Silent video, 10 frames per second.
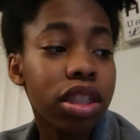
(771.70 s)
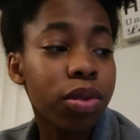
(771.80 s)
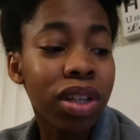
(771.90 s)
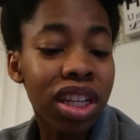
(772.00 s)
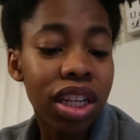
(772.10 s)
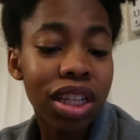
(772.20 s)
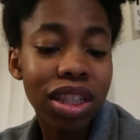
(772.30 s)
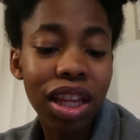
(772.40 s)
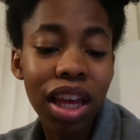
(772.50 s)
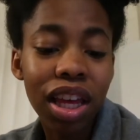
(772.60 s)
20
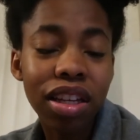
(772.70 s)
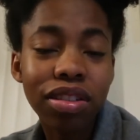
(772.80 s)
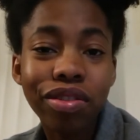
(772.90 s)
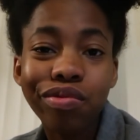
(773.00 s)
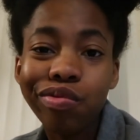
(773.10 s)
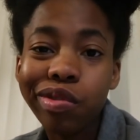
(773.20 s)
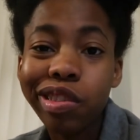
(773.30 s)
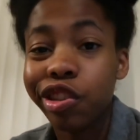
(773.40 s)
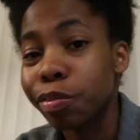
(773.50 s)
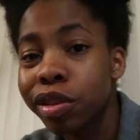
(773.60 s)
in like
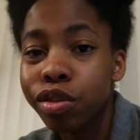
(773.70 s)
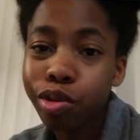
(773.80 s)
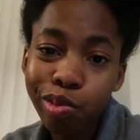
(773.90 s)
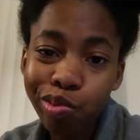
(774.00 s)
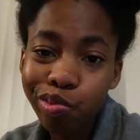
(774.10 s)
6 months.